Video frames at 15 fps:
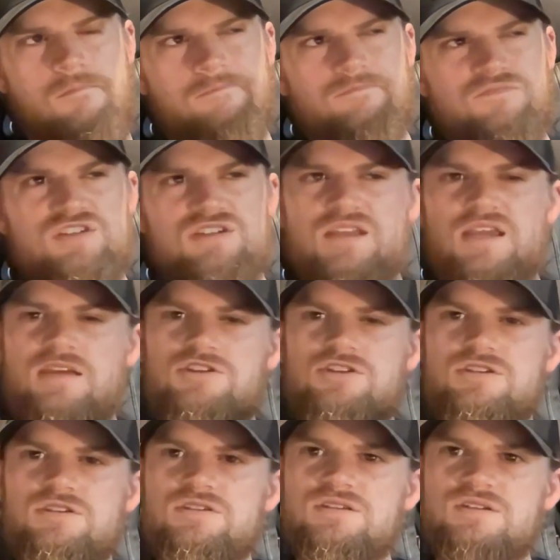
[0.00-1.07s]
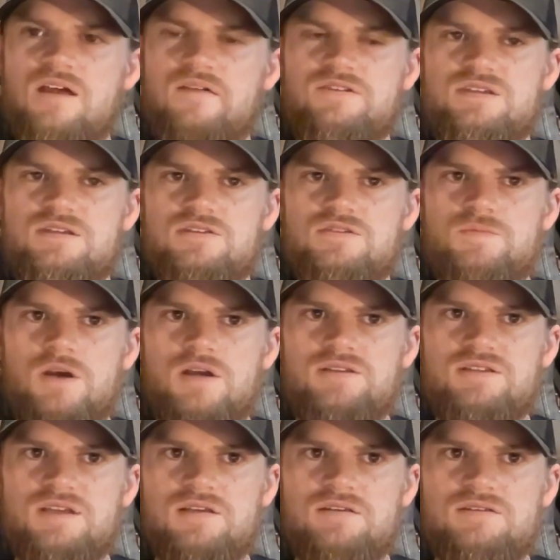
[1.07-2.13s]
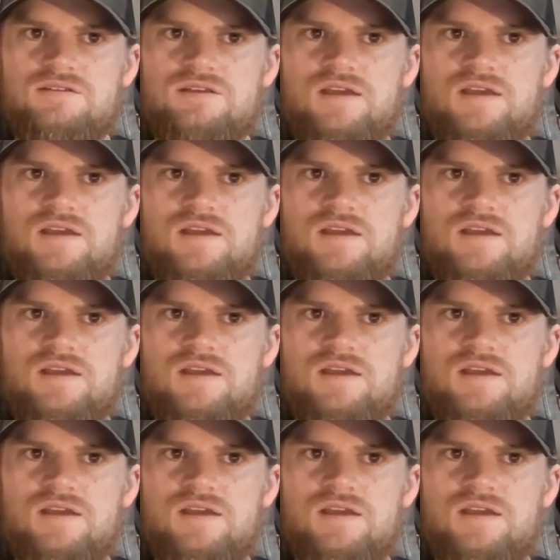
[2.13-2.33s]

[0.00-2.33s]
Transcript: stages of a sales process.